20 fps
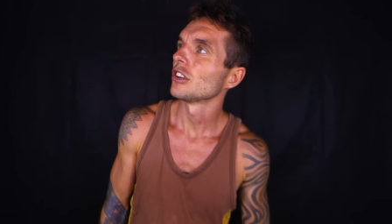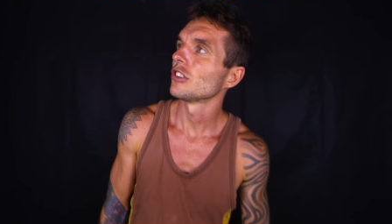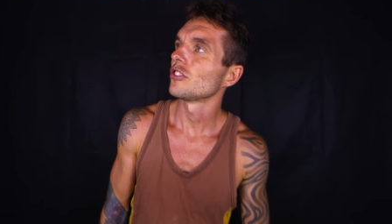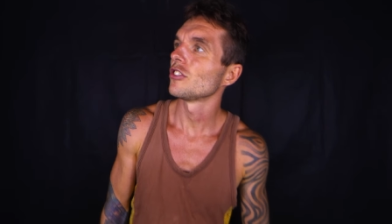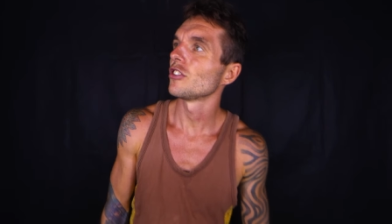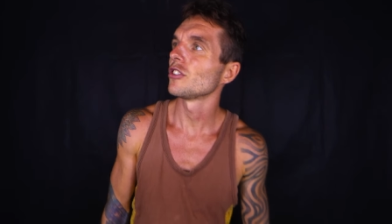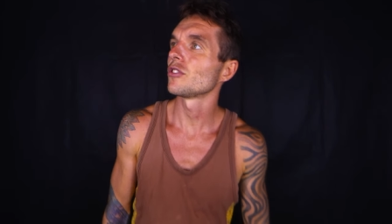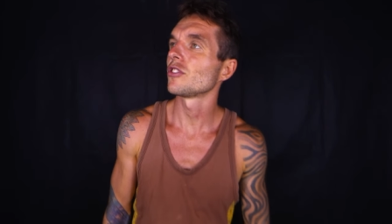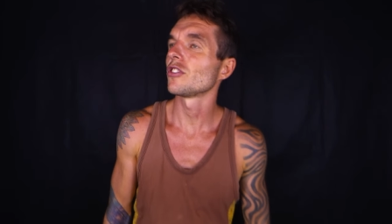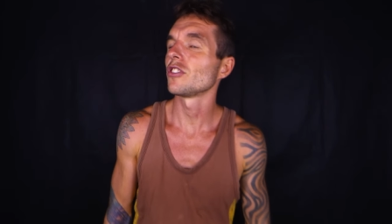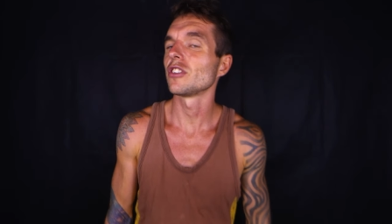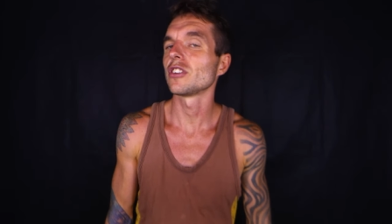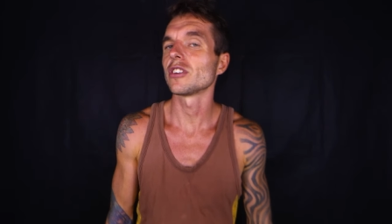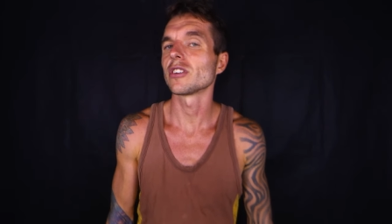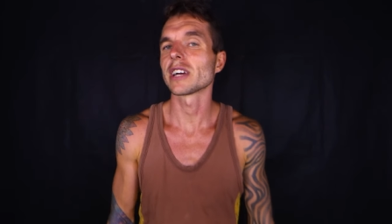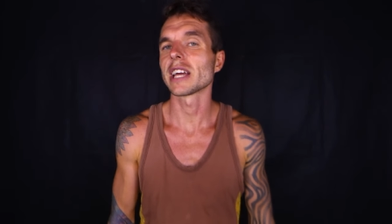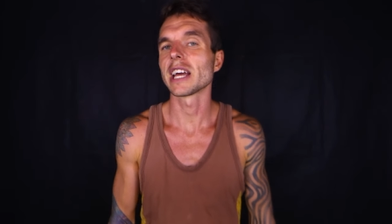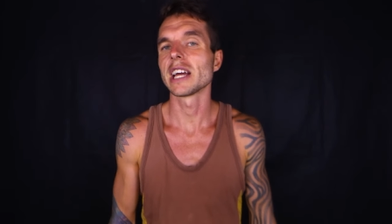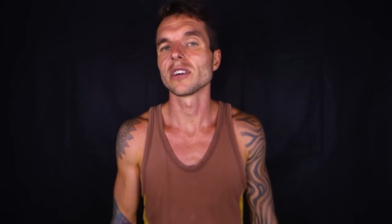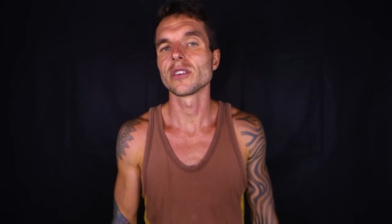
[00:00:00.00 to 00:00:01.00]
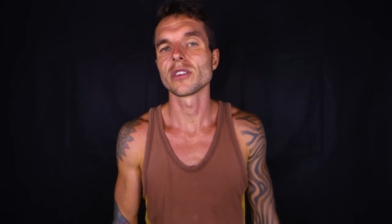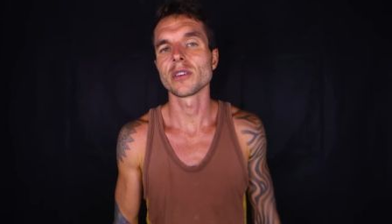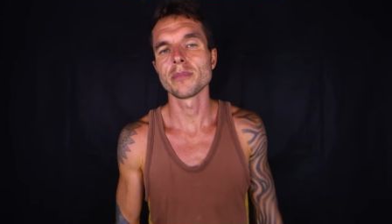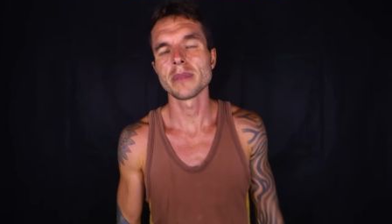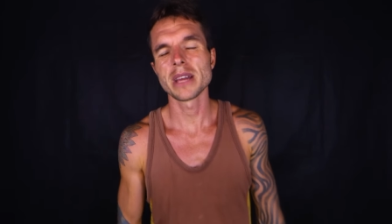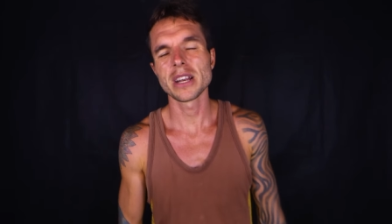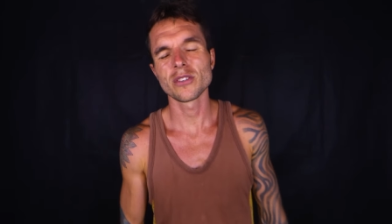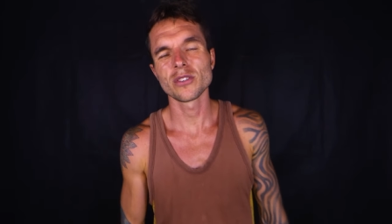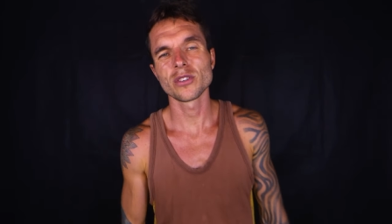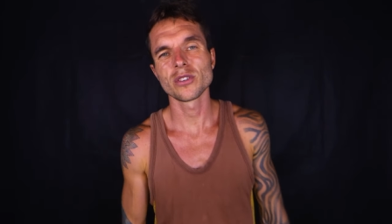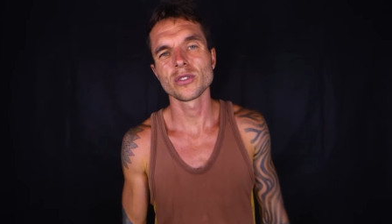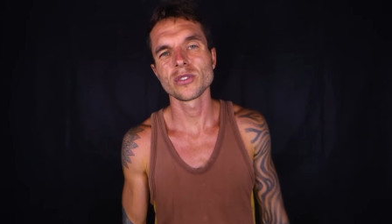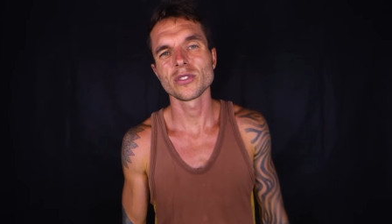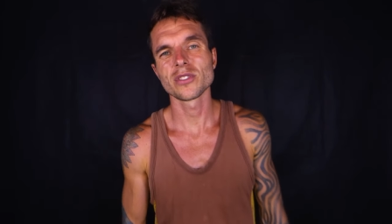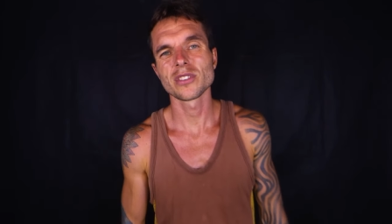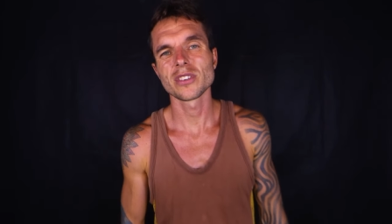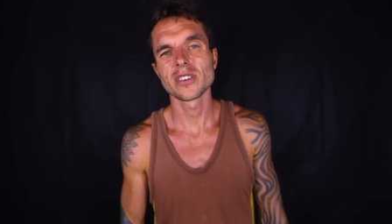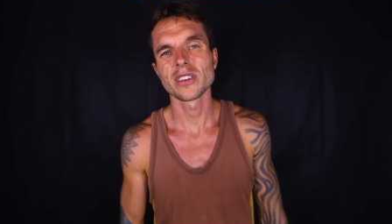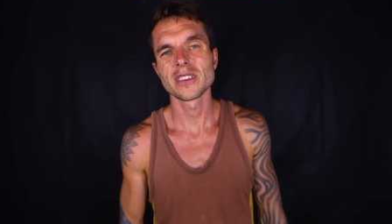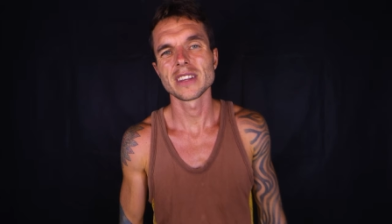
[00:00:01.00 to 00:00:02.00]
due to you not getting all the
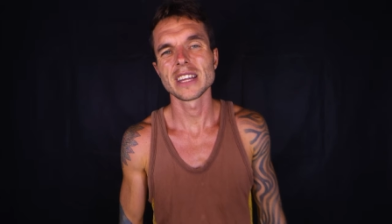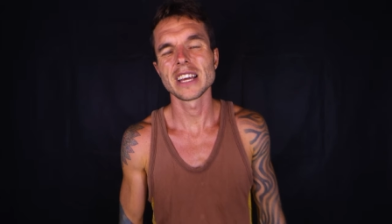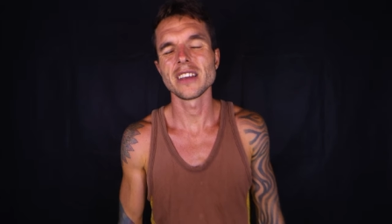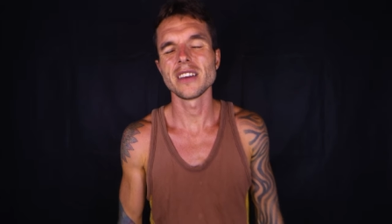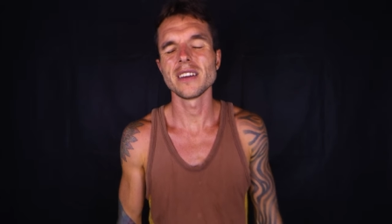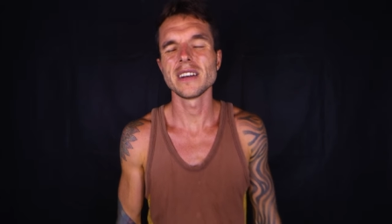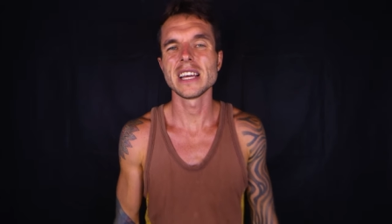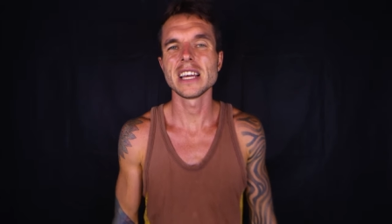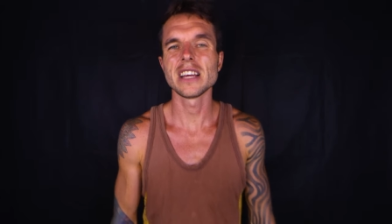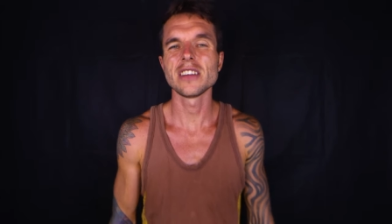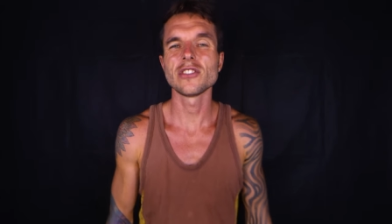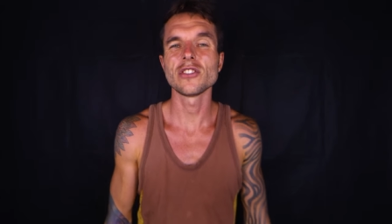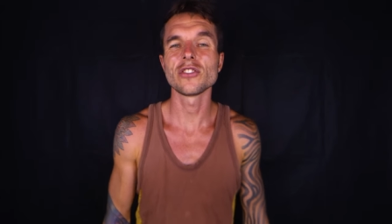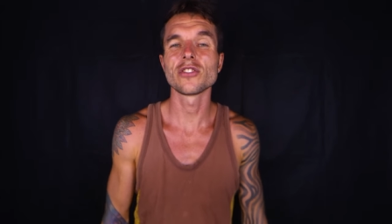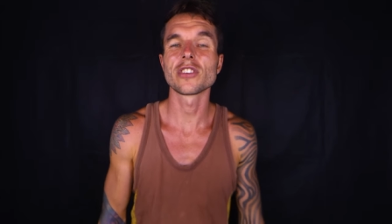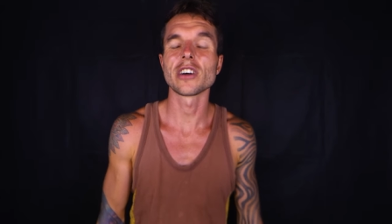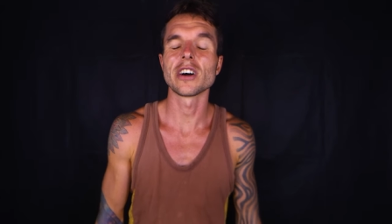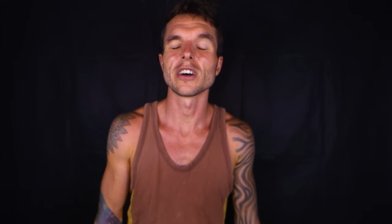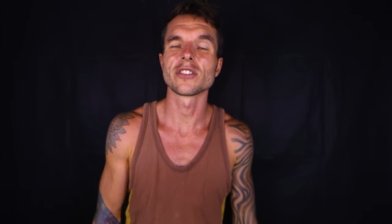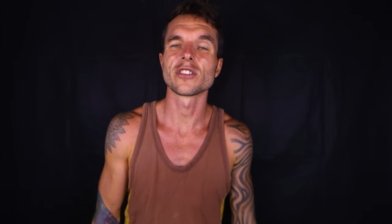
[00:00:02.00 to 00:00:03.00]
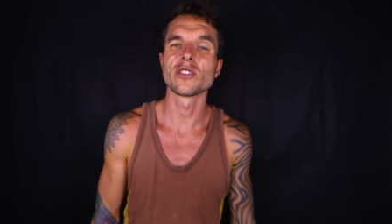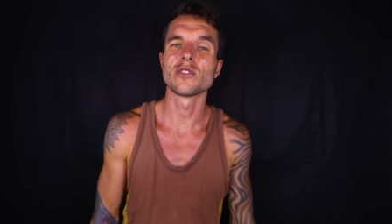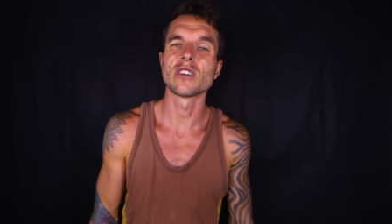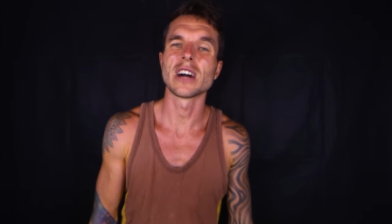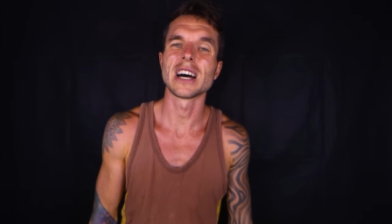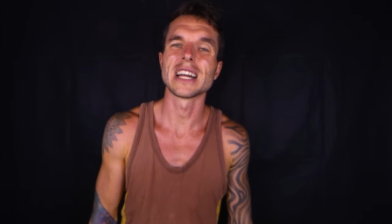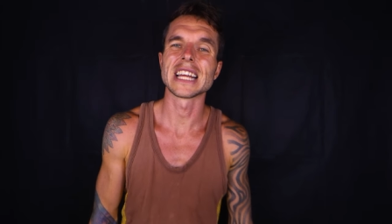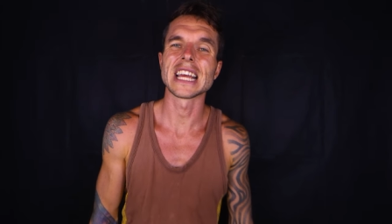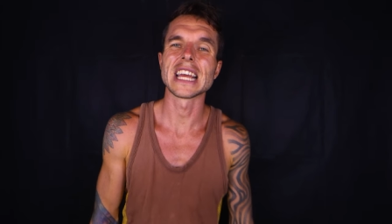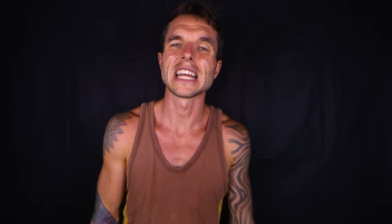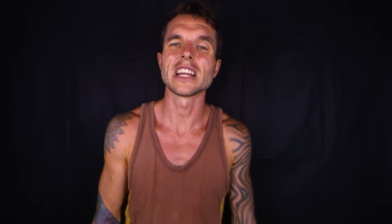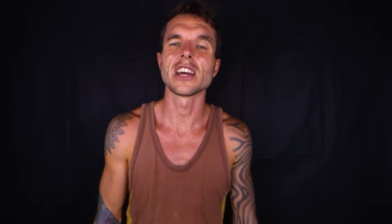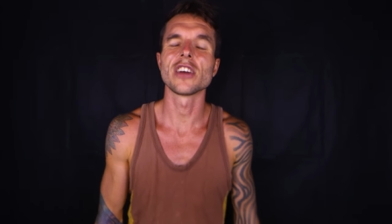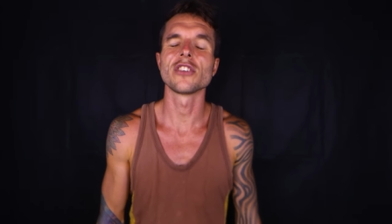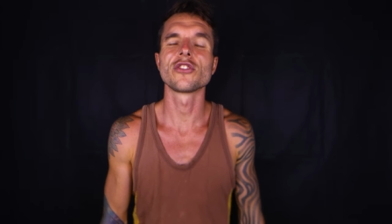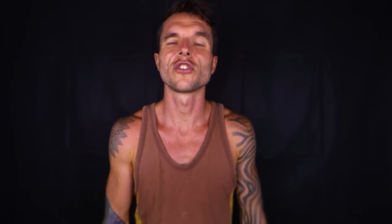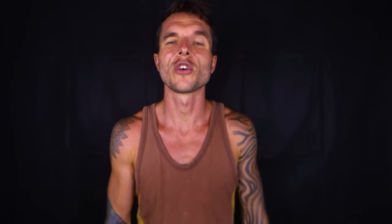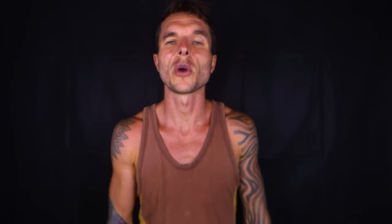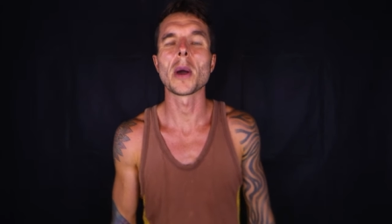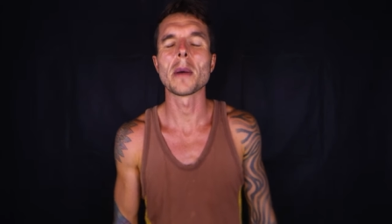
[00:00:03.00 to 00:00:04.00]
minerals that you need, you start to run
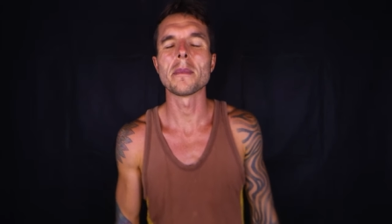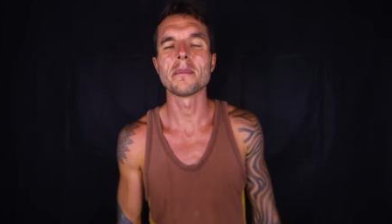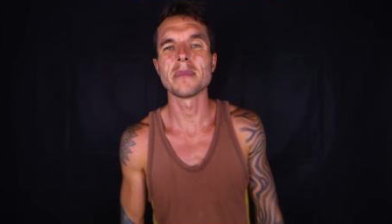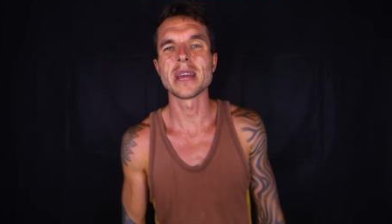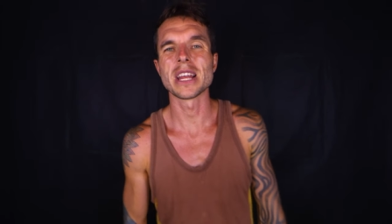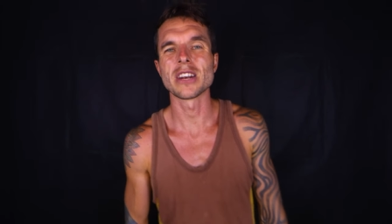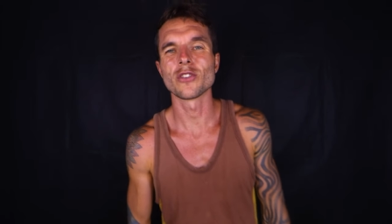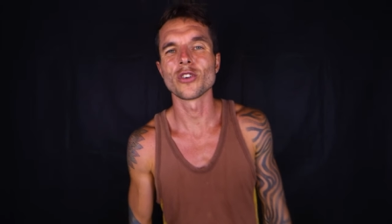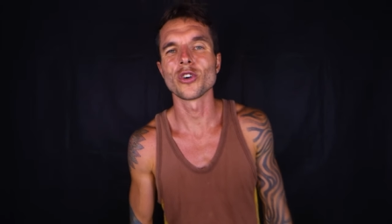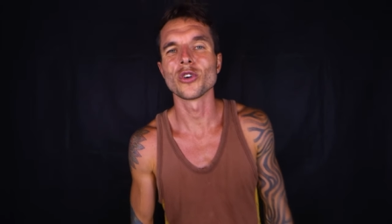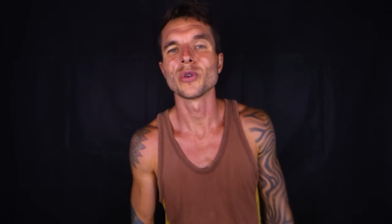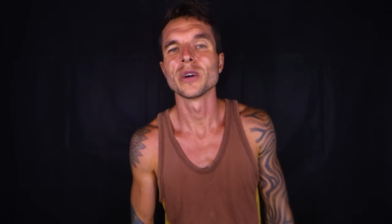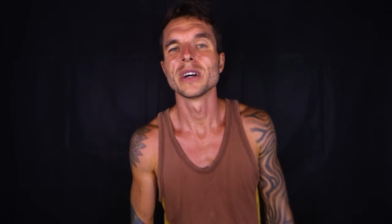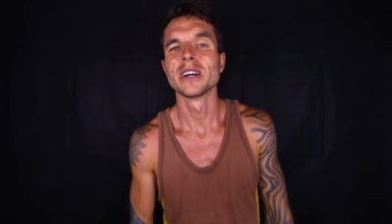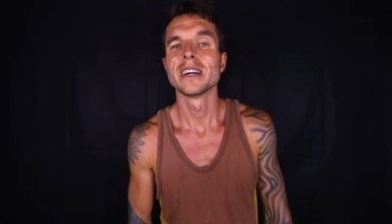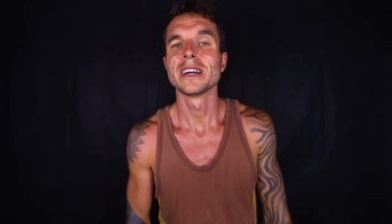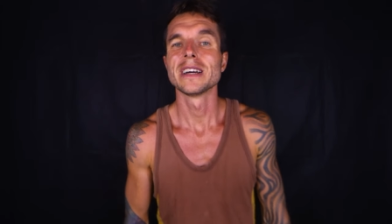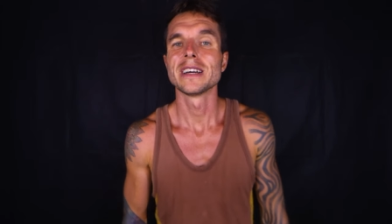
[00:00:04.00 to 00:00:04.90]
into mineral